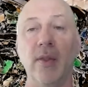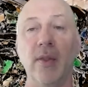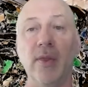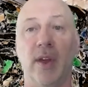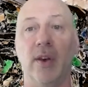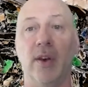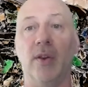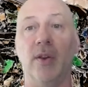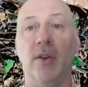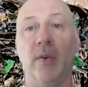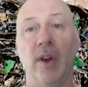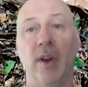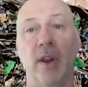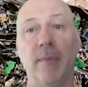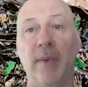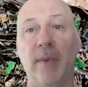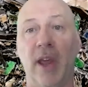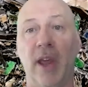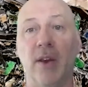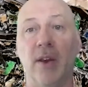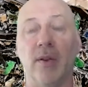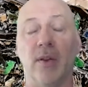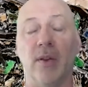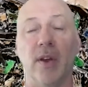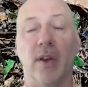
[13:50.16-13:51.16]
than doing it
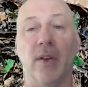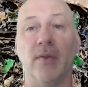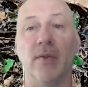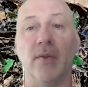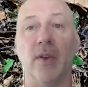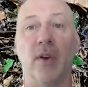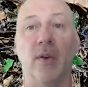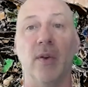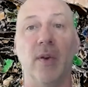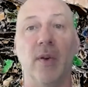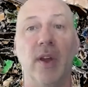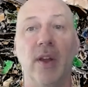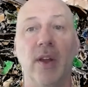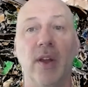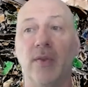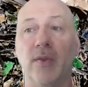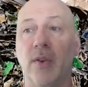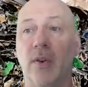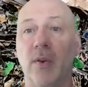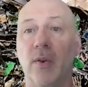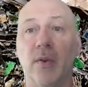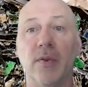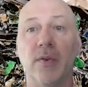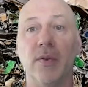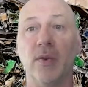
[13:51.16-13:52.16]
manually. So it's
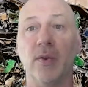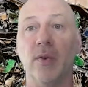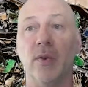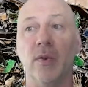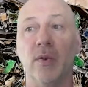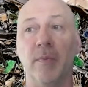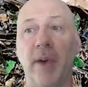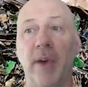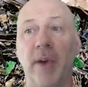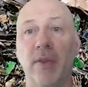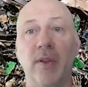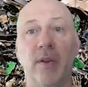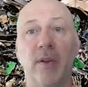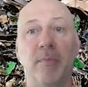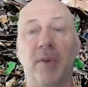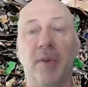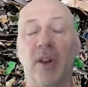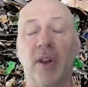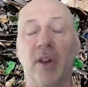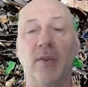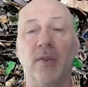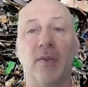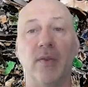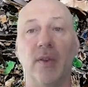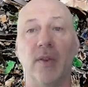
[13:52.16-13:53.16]
an old school method, but
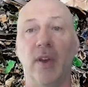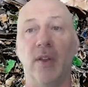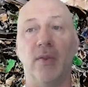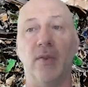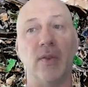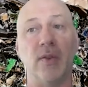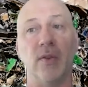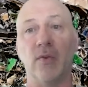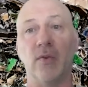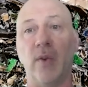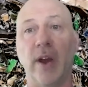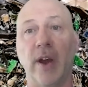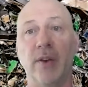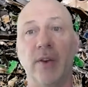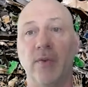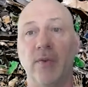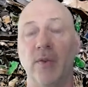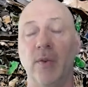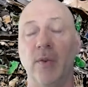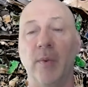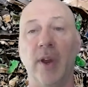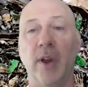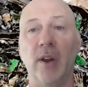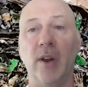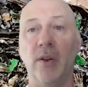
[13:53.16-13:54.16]
it's a tried and
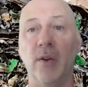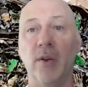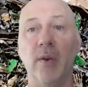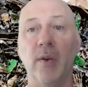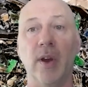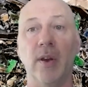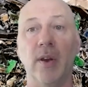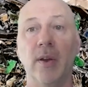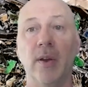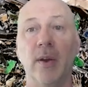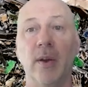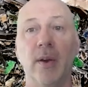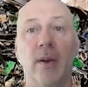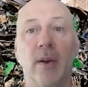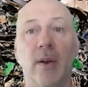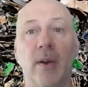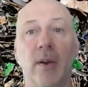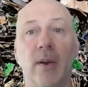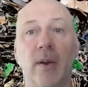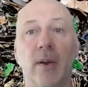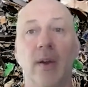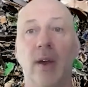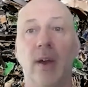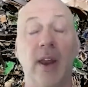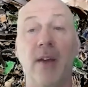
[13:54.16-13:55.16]
true way to do it.
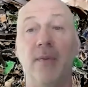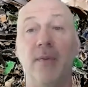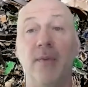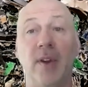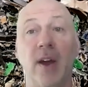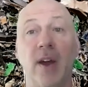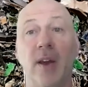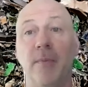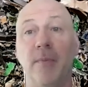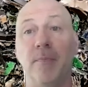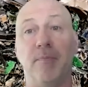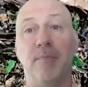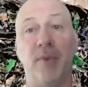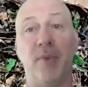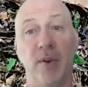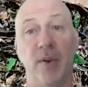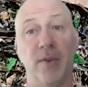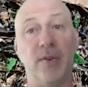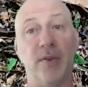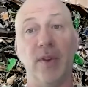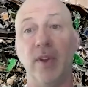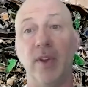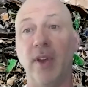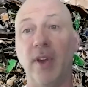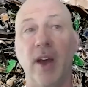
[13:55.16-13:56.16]
And I've done,
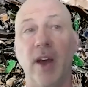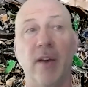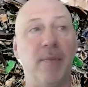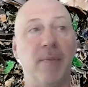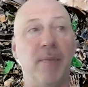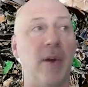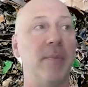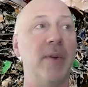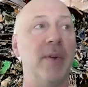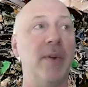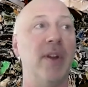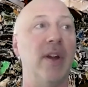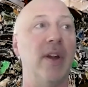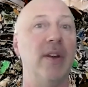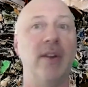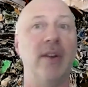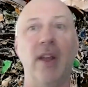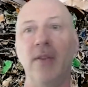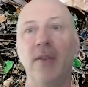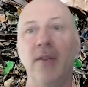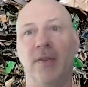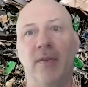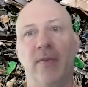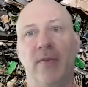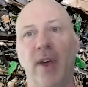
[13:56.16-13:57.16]
personally, I've probably done
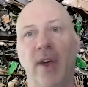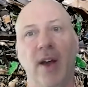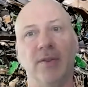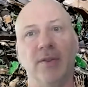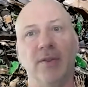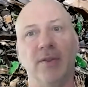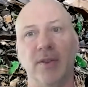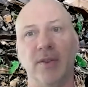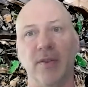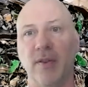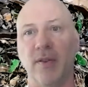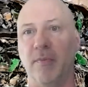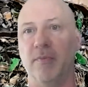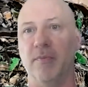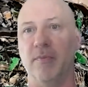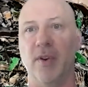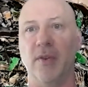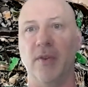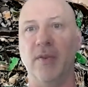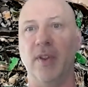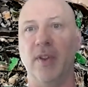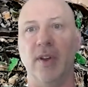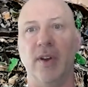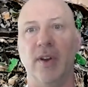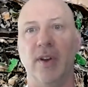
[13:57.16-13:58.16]
tens of thousands of them
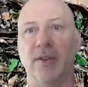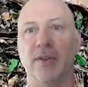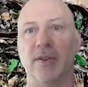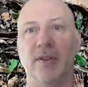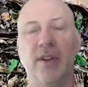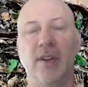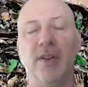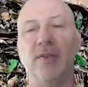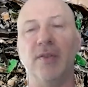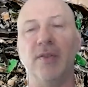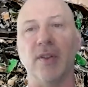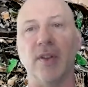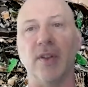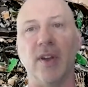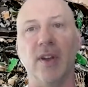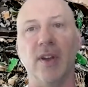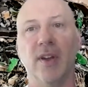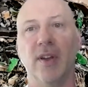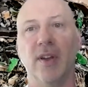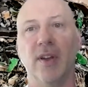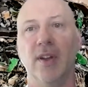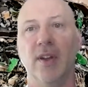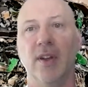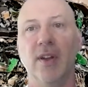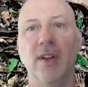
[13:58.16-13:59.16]
over the years, easily.
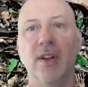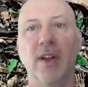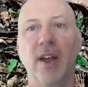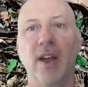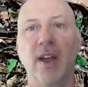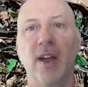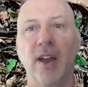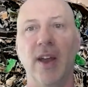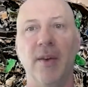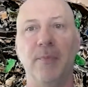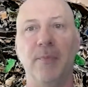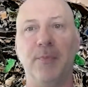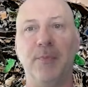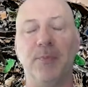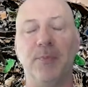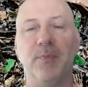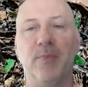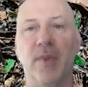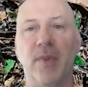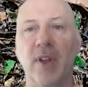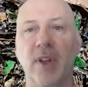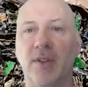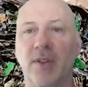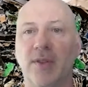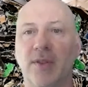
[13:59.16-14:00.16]
And
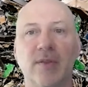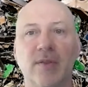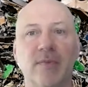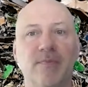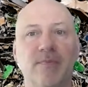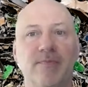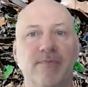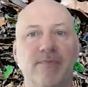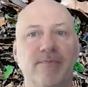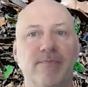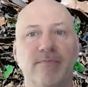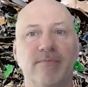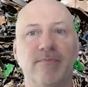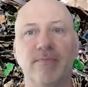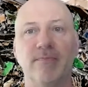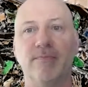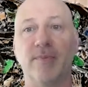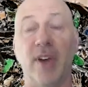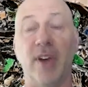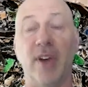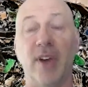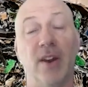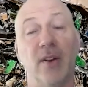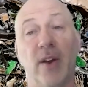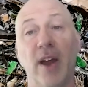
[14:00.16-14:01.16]
it's
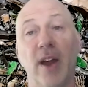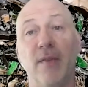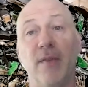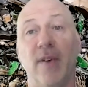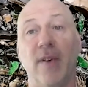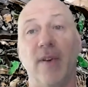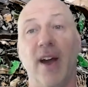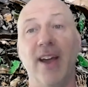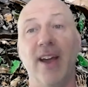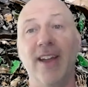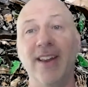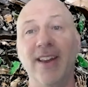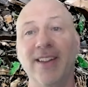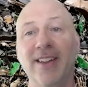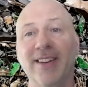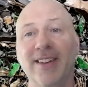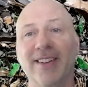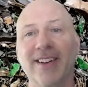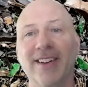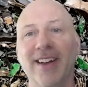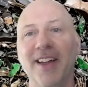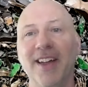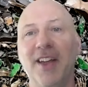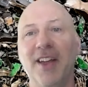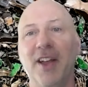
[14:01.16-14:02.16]
kind of gratifying.
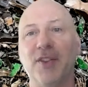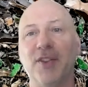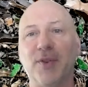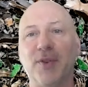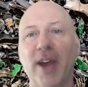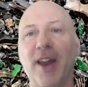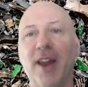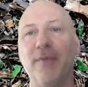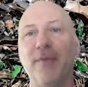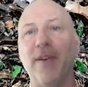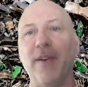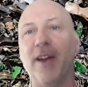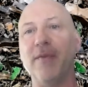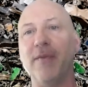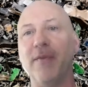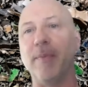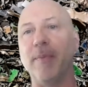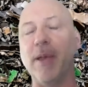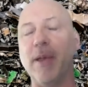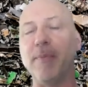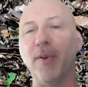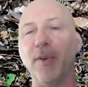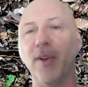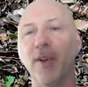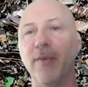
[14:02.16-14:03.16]
It's gratifying for
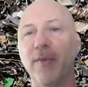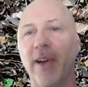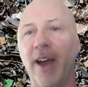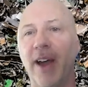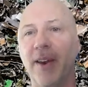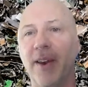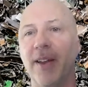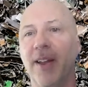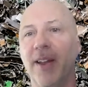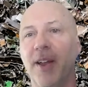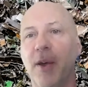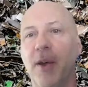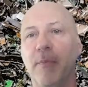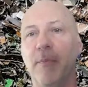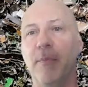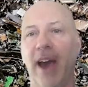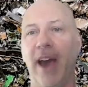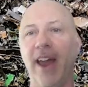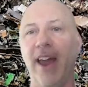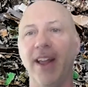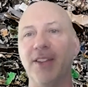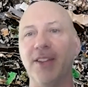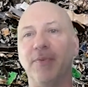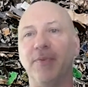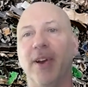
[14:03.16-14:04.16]
people who've had
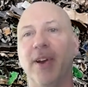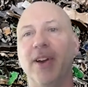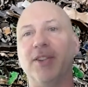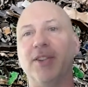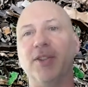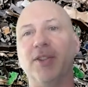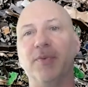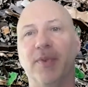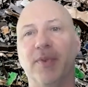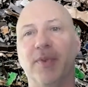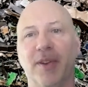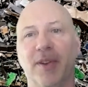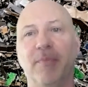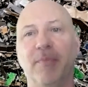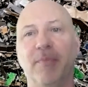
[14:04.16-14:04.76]
bad experiences with